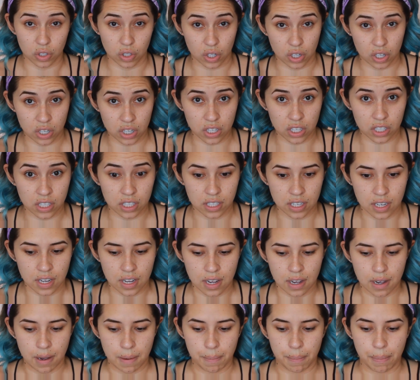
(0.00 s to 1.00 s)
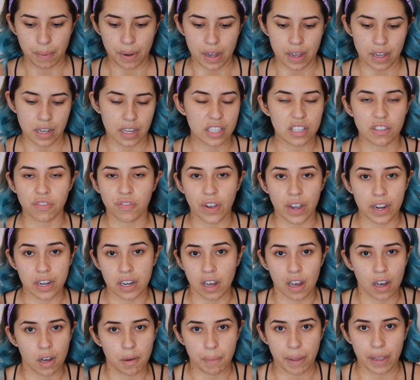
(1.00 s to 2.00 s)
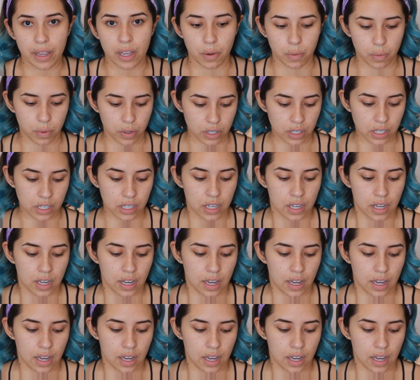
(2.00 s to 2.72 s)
dark, but it's fine, I'll make it work.